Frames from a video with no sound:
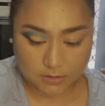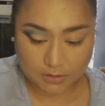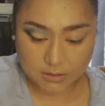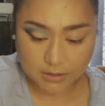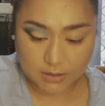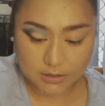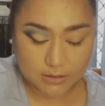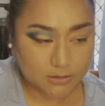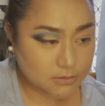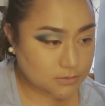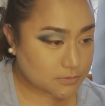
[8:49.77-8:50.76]
Okay.
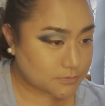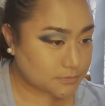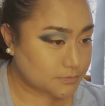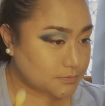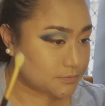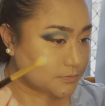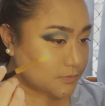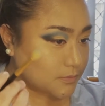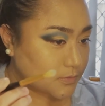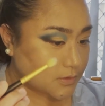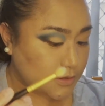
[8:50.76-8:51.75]

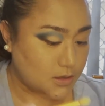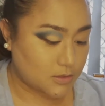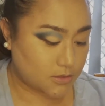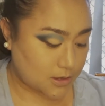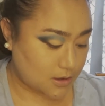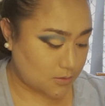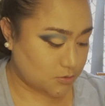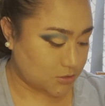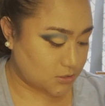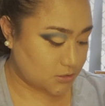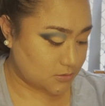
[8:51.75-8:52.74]
And then I
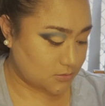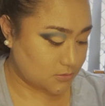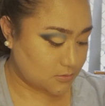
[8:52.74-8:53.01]
just